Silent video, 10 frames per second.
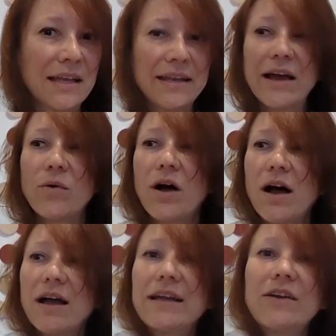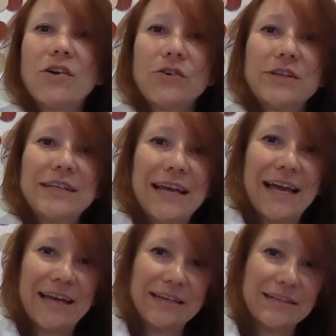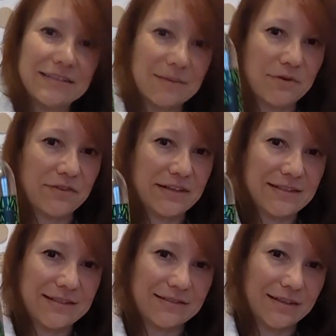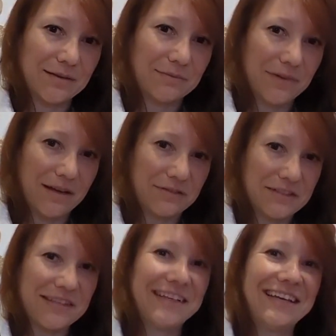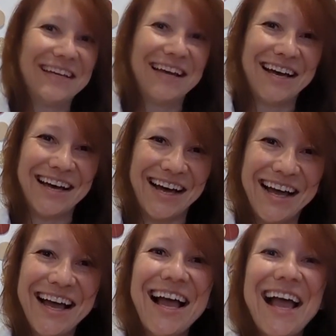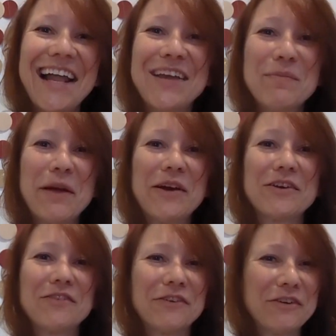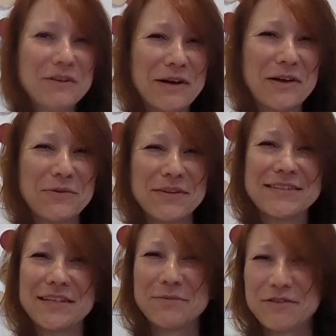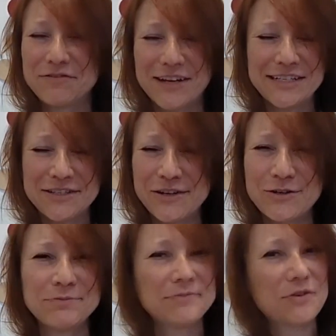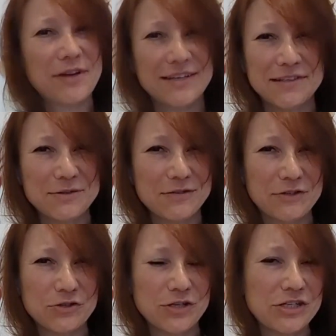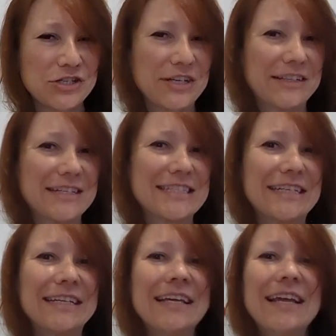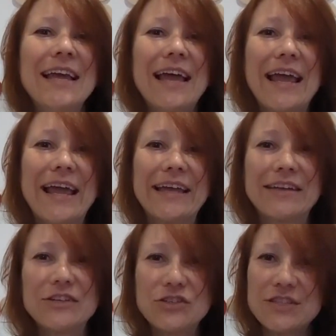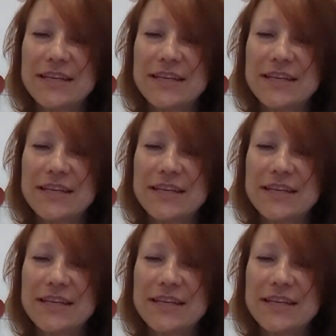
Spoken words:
Now, I already had some of this, obviously, and it paired very well with cinnamon fried dough. Don't ask, I was having a strange night last night. And just